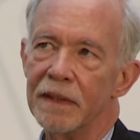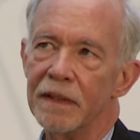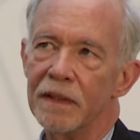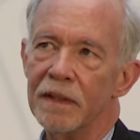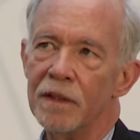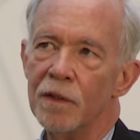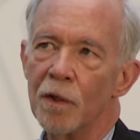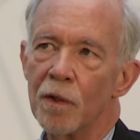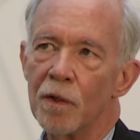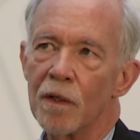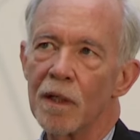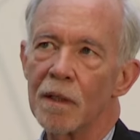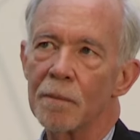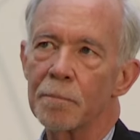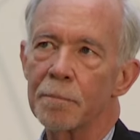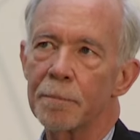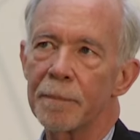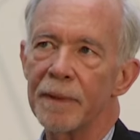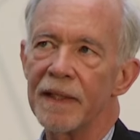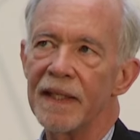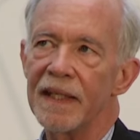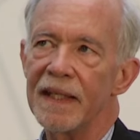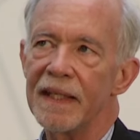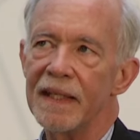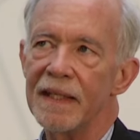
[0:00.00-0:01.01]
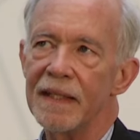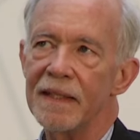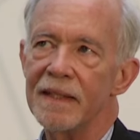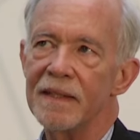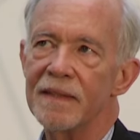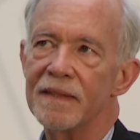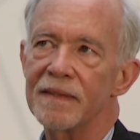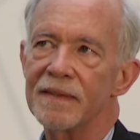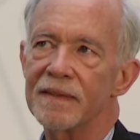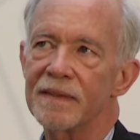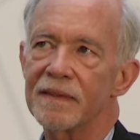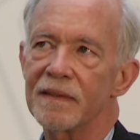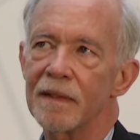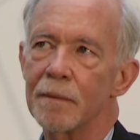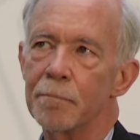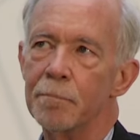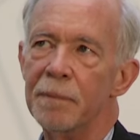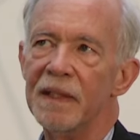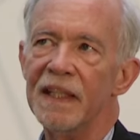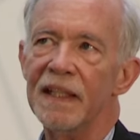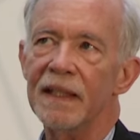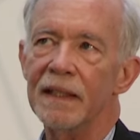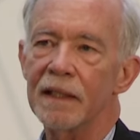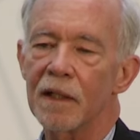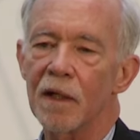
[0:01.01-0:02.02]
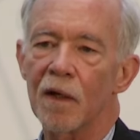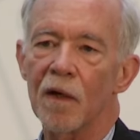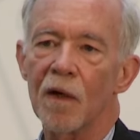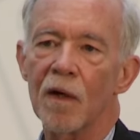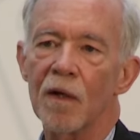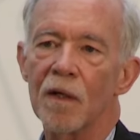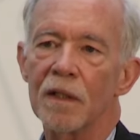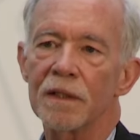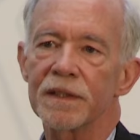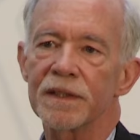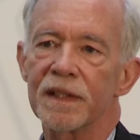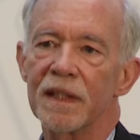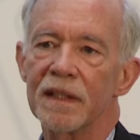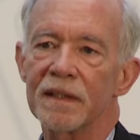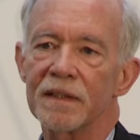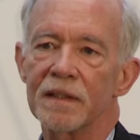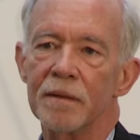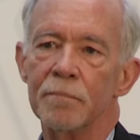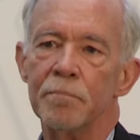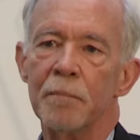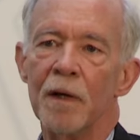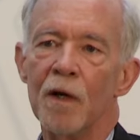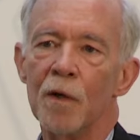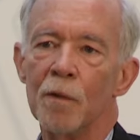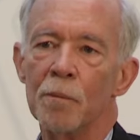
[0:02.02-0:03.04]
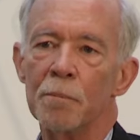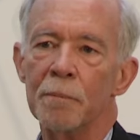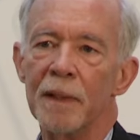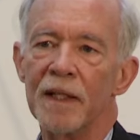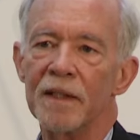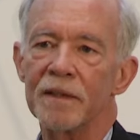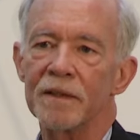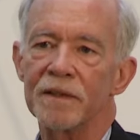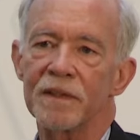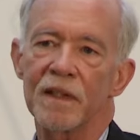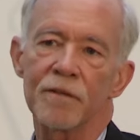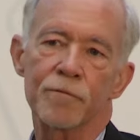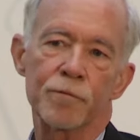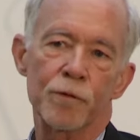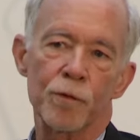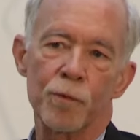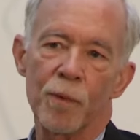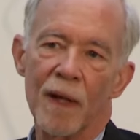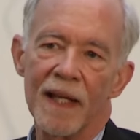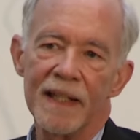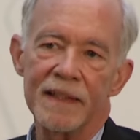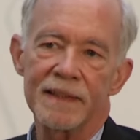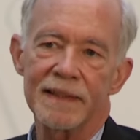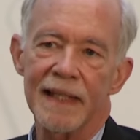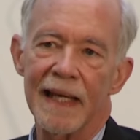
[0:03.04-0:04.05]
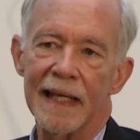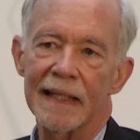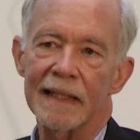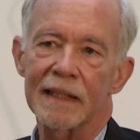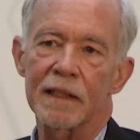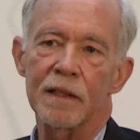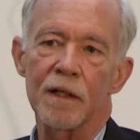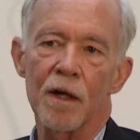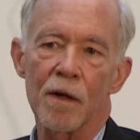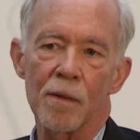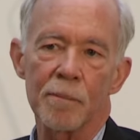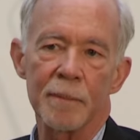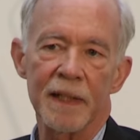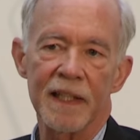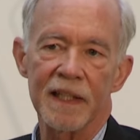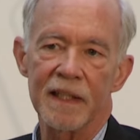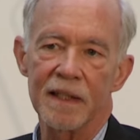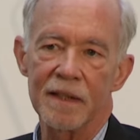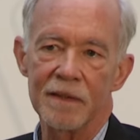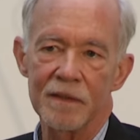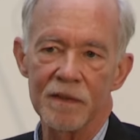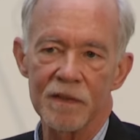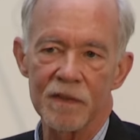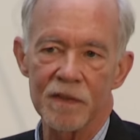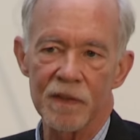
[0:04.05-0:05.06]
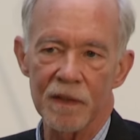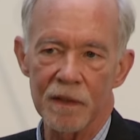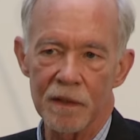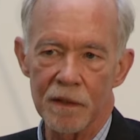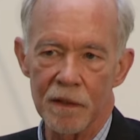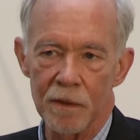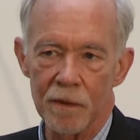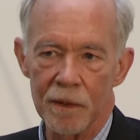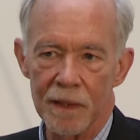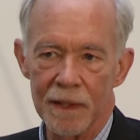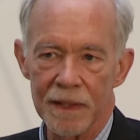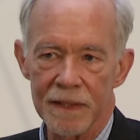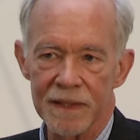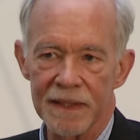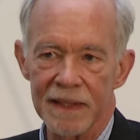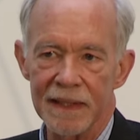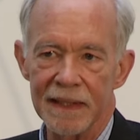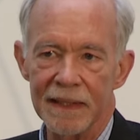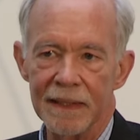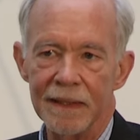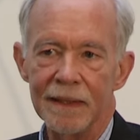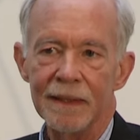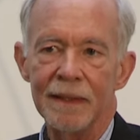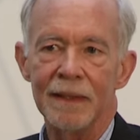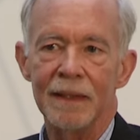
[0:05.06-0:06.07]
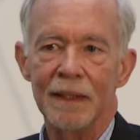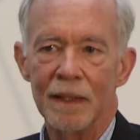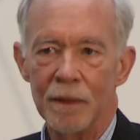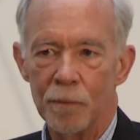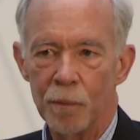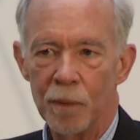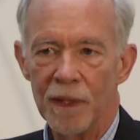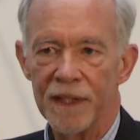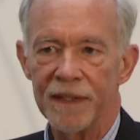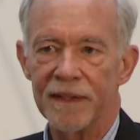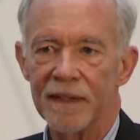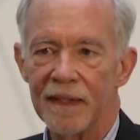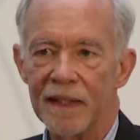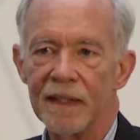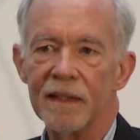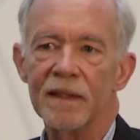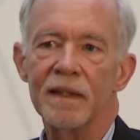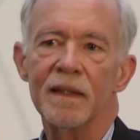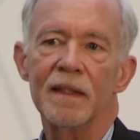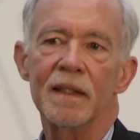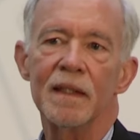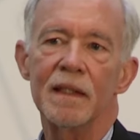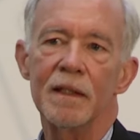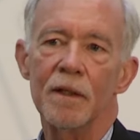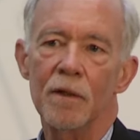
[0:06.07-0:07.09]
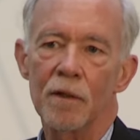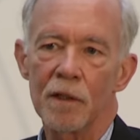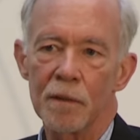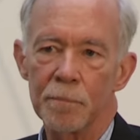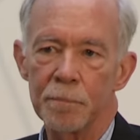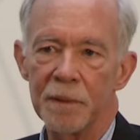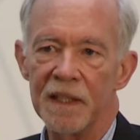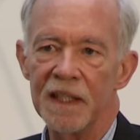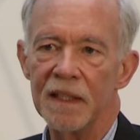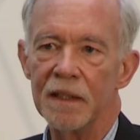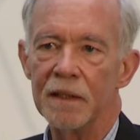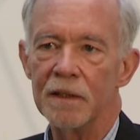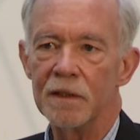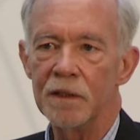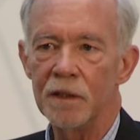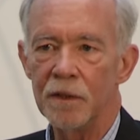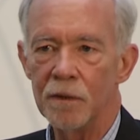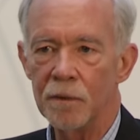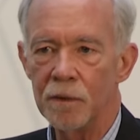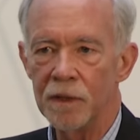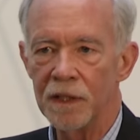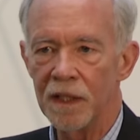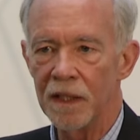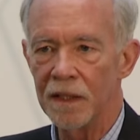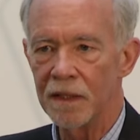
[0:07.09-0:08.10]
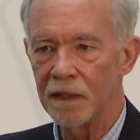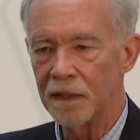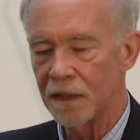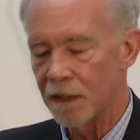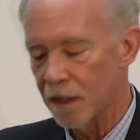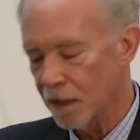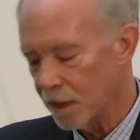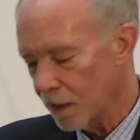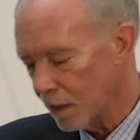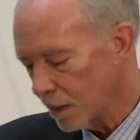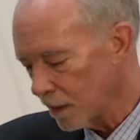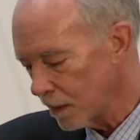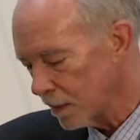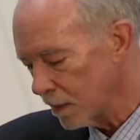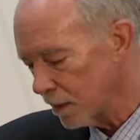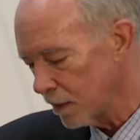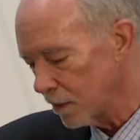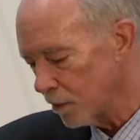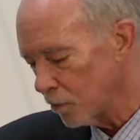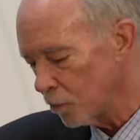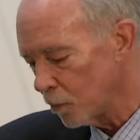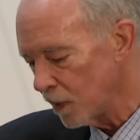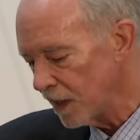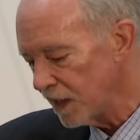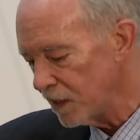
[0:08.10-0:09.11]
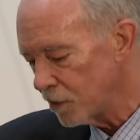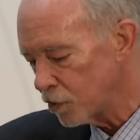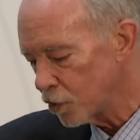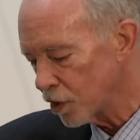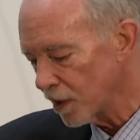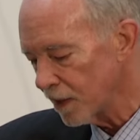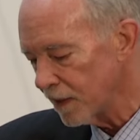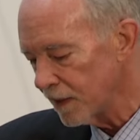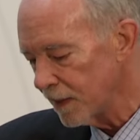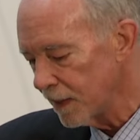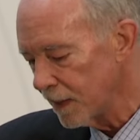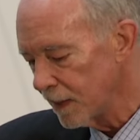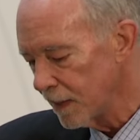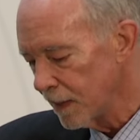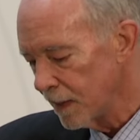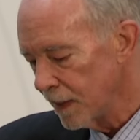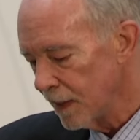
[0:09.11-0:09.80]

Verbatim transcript: Europe is being caught at a moment of great economic insecurity within the European Union uh, region